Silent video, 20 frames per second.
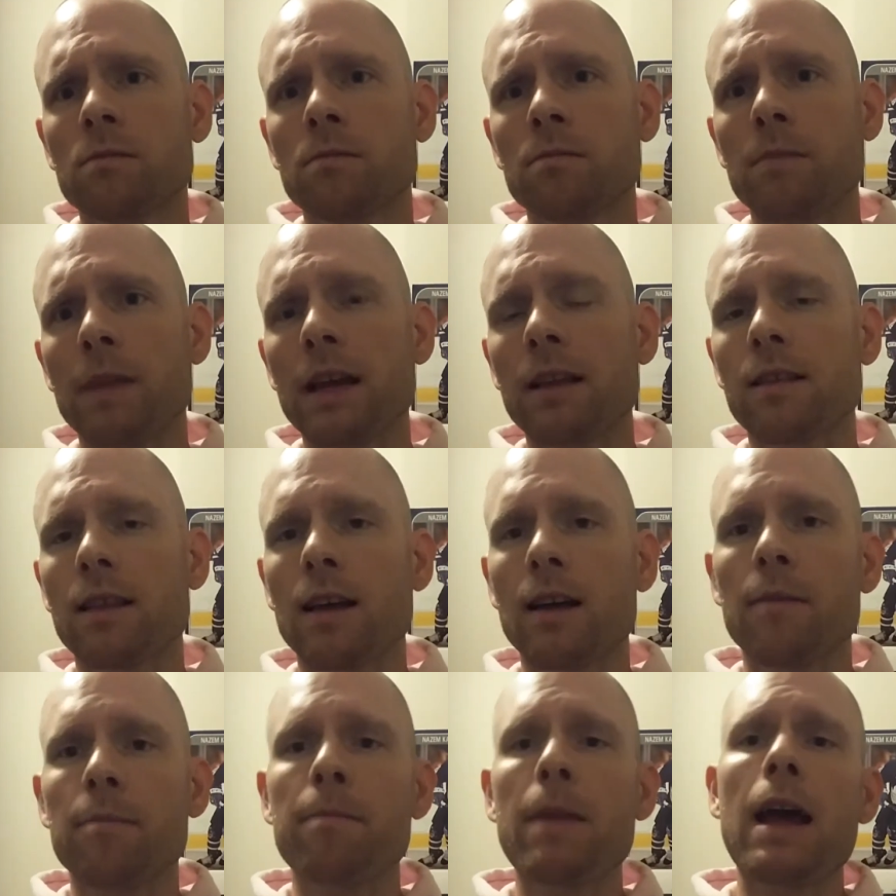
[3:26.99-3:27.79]
make
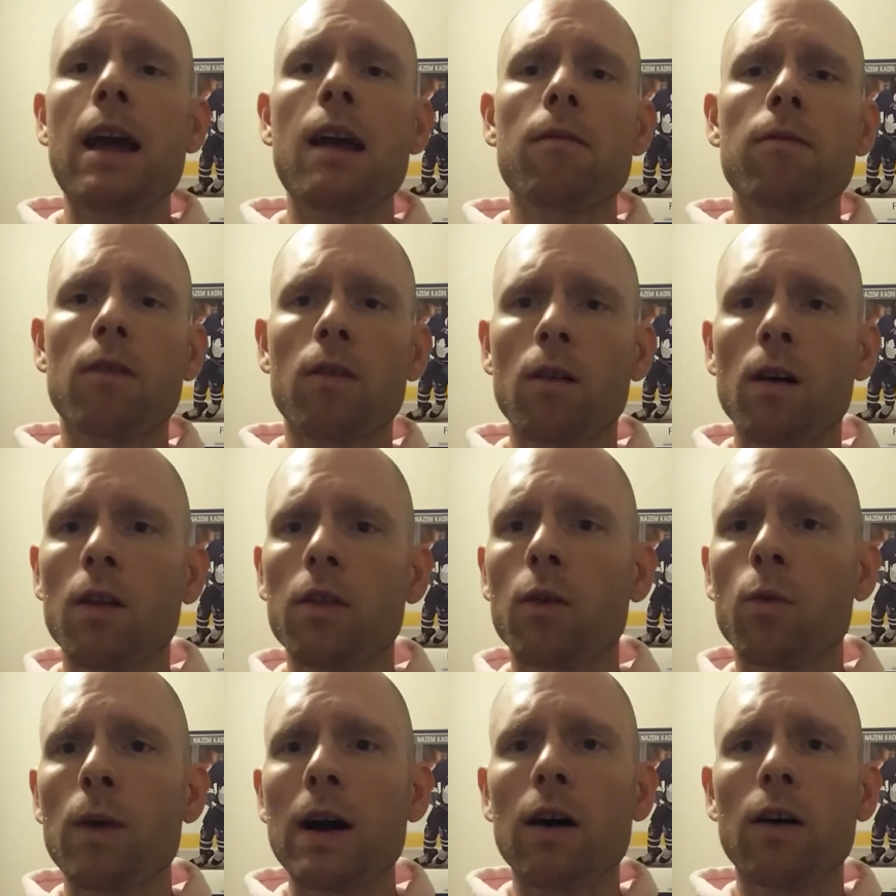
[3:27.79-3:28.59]
them pay for all
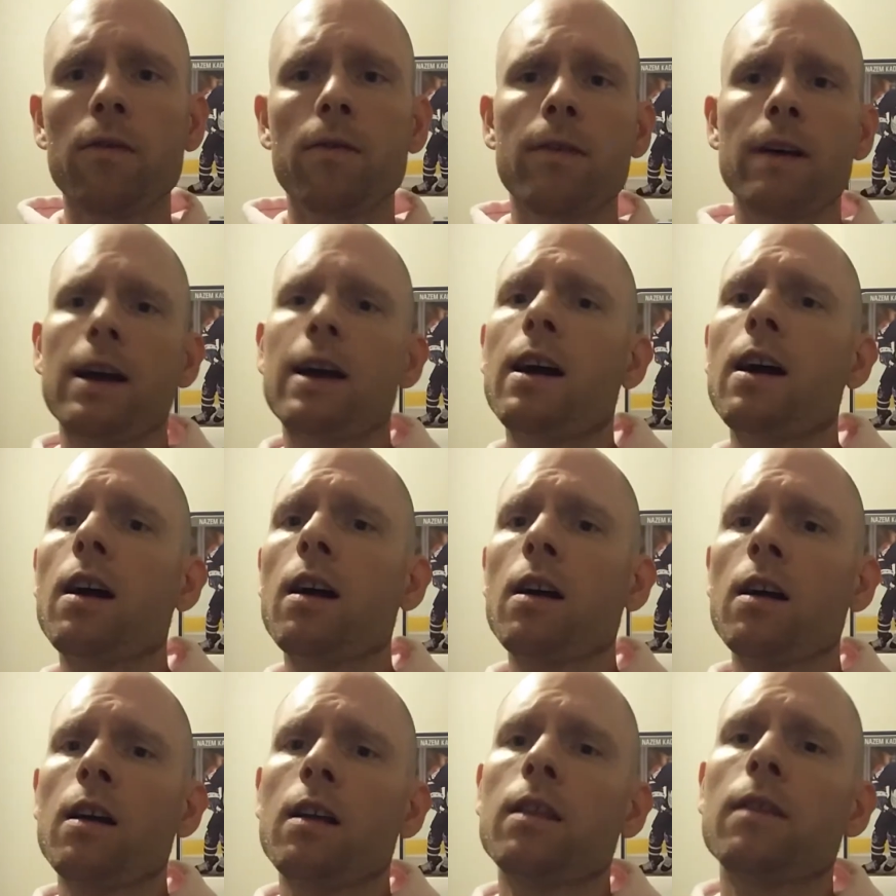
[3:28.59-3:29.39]
the
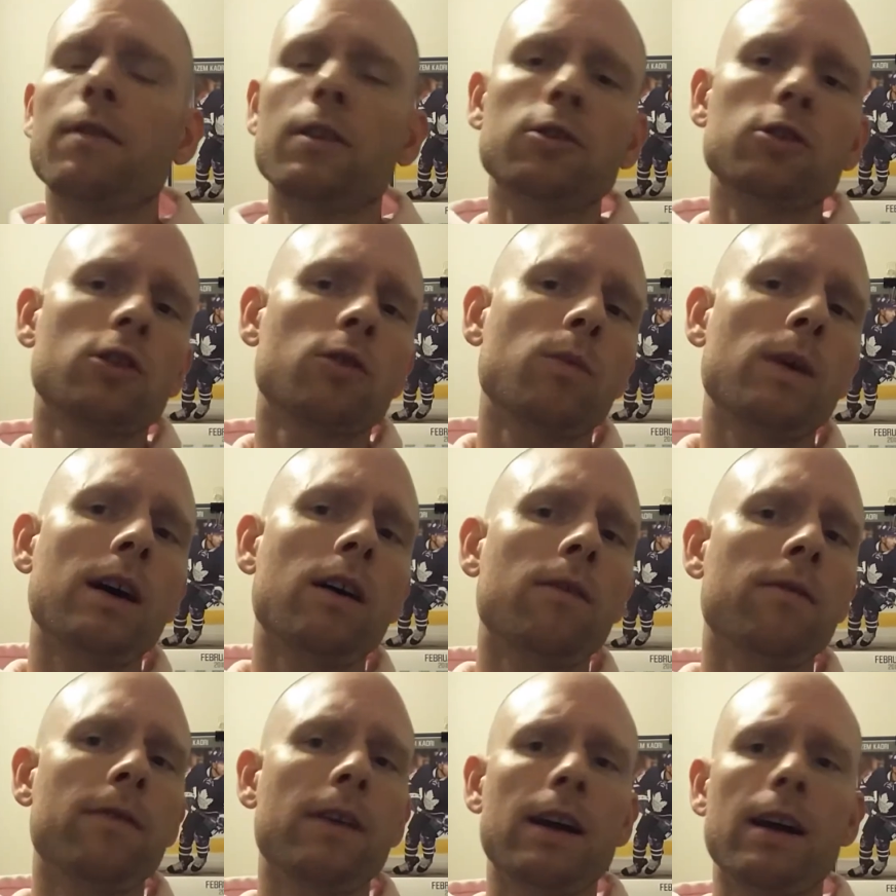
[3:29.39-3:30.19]
welfare, future
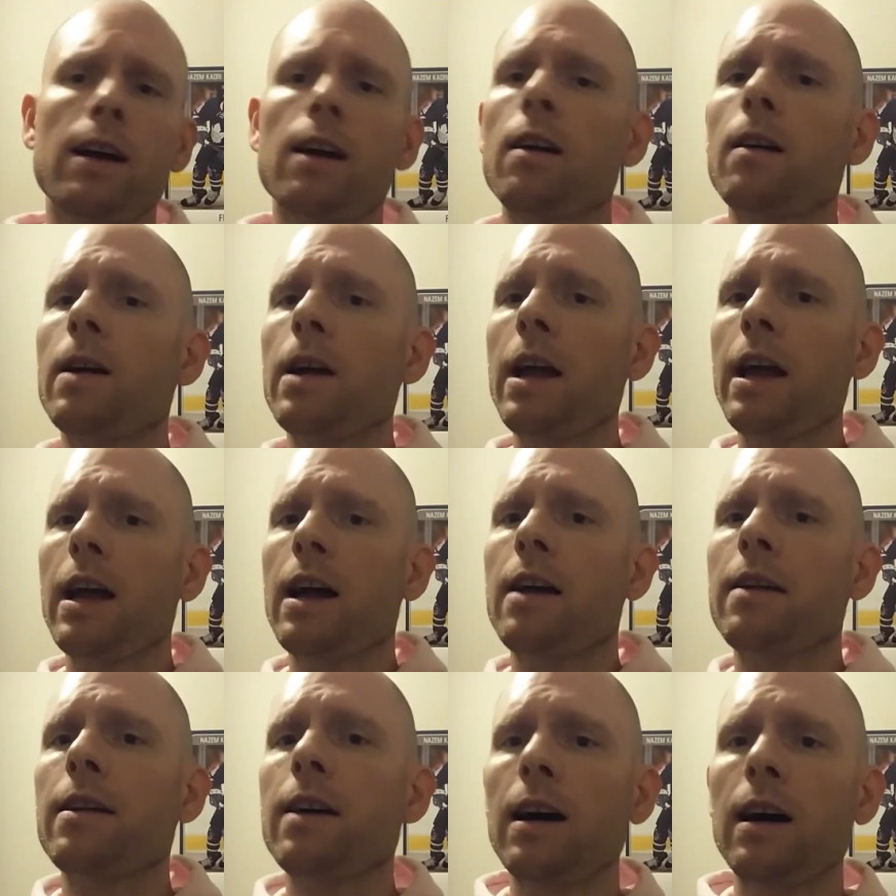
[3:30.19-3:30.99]
welfare,
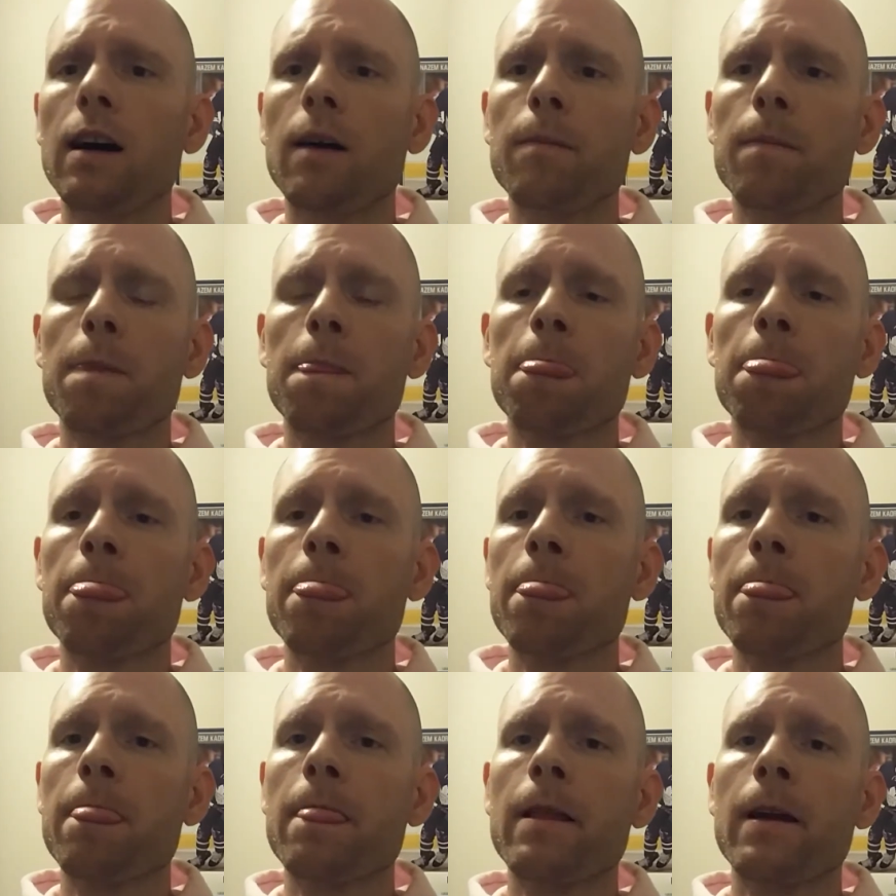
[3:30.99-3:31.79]
and um,
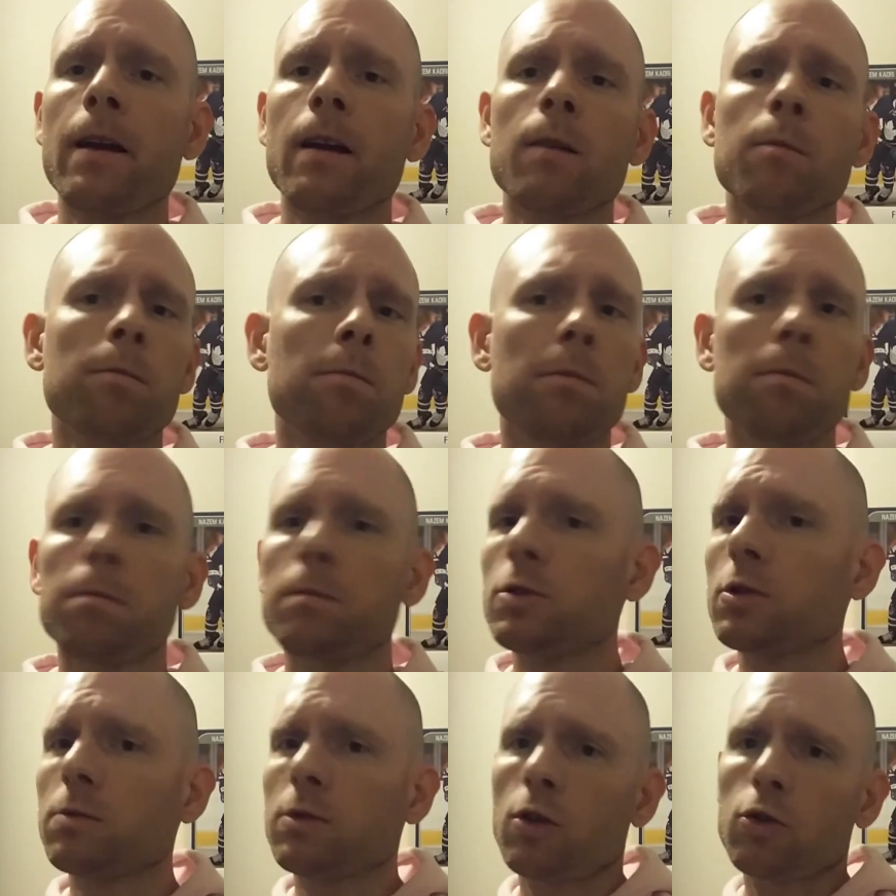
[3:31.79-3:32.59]

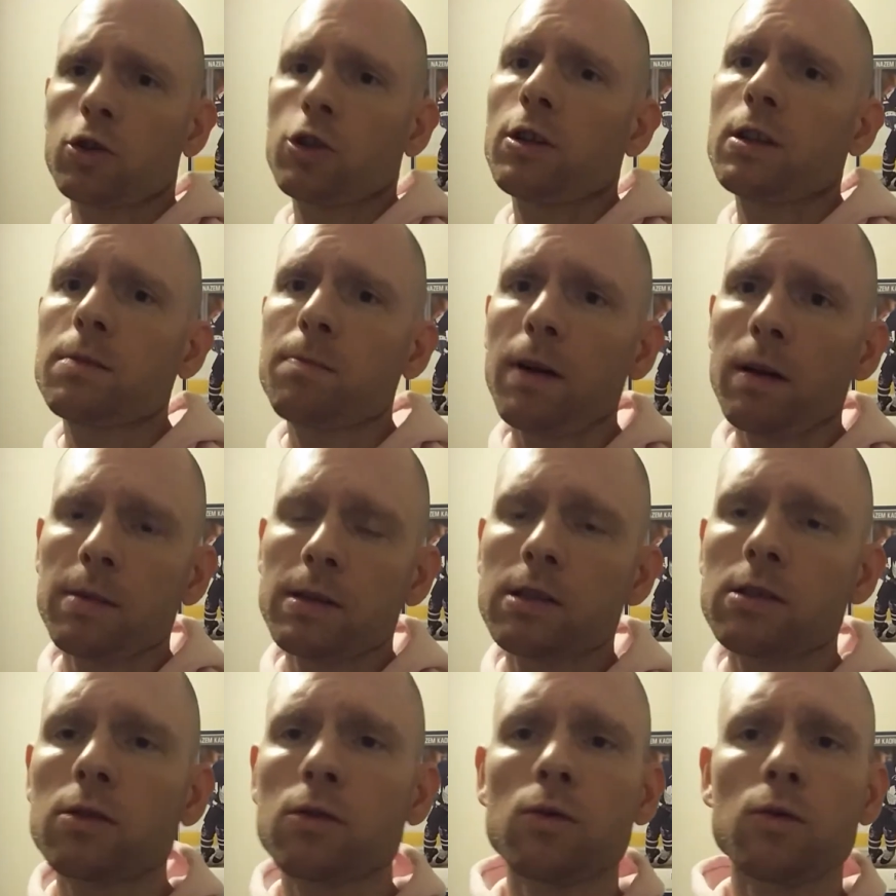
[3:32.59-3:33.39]
socialist
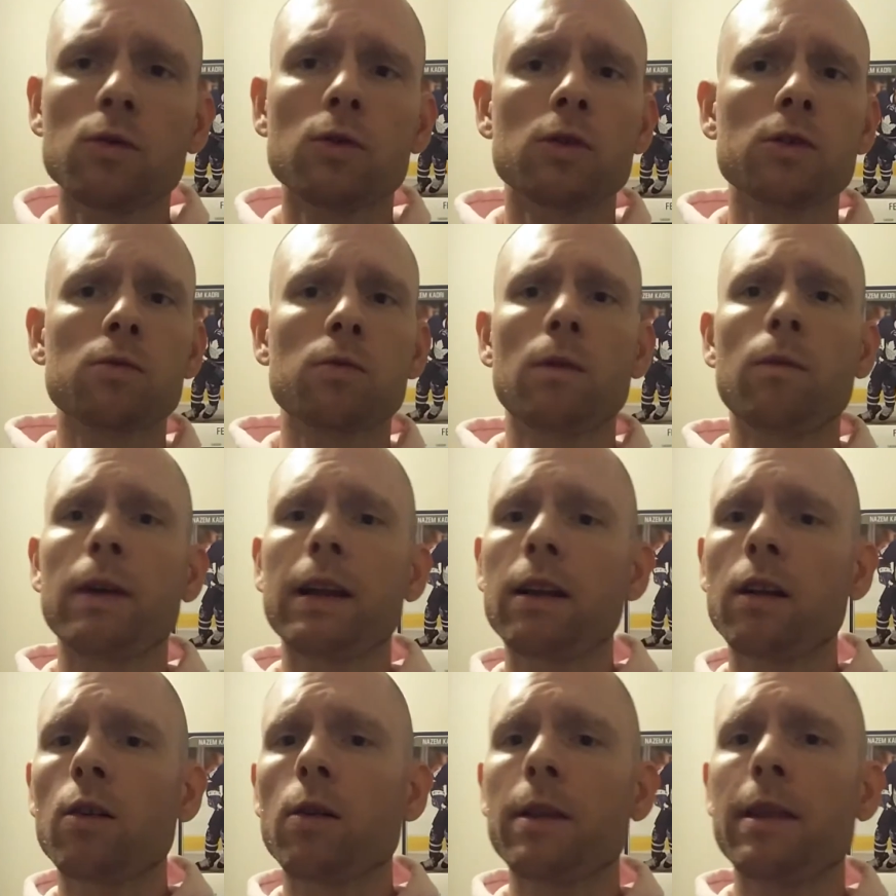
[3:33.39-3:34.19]
public schools when we
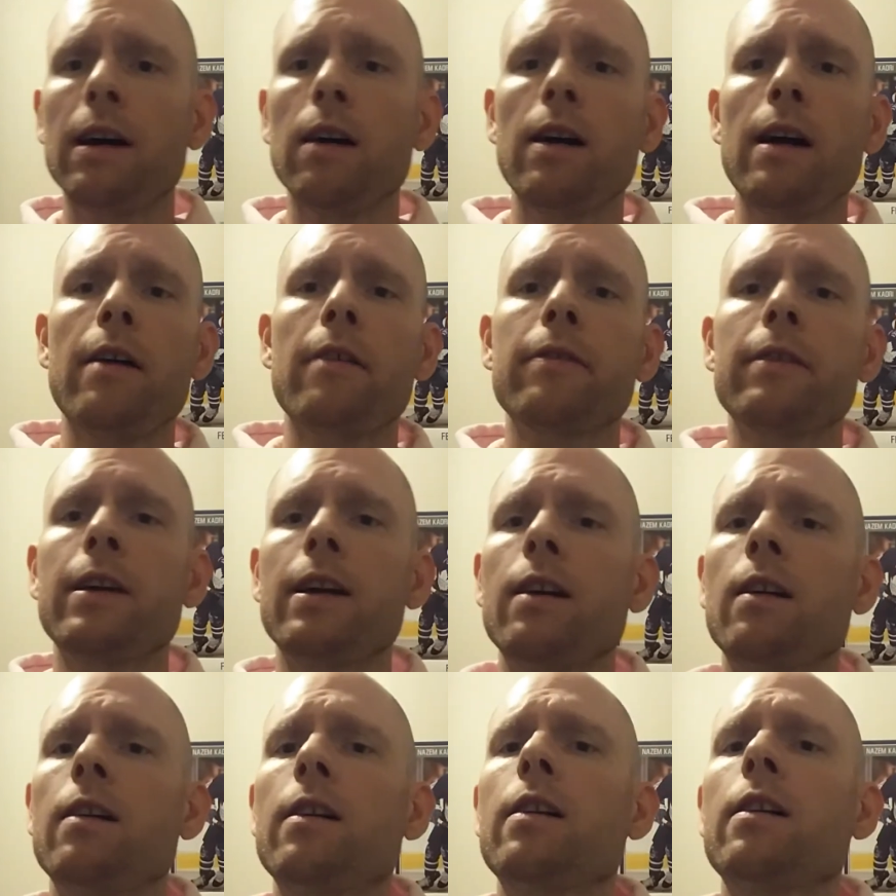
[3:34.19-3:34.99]
can go without health
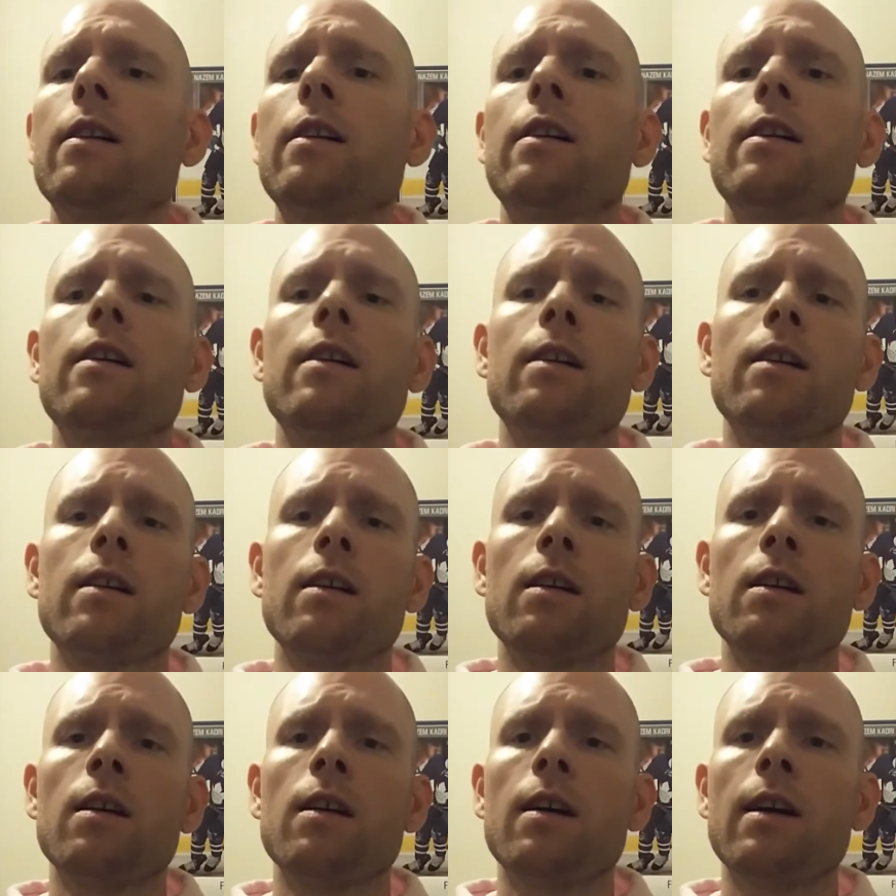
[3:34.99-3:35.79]
care,
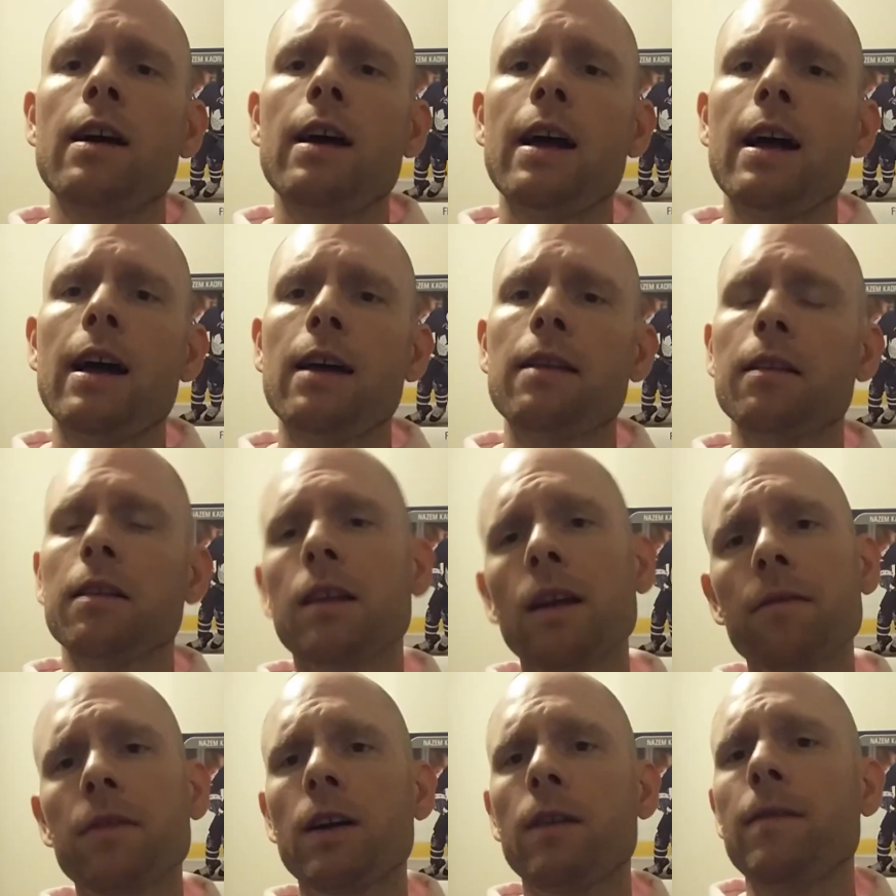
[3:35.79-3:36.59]
and
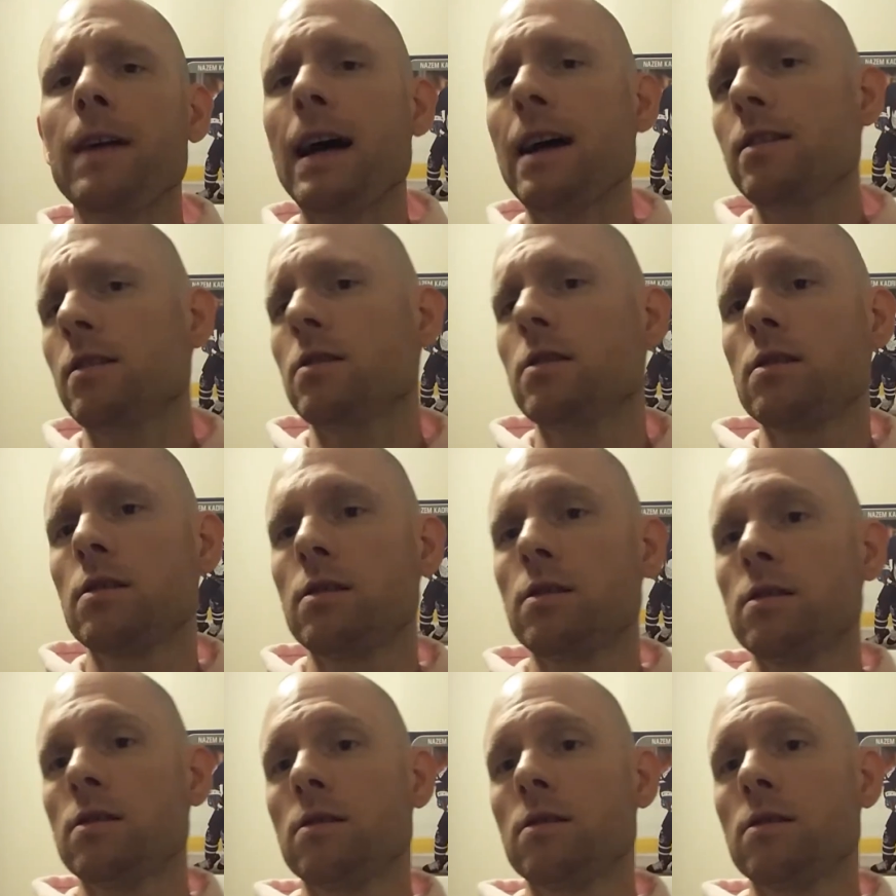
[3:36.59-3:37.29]
live their values.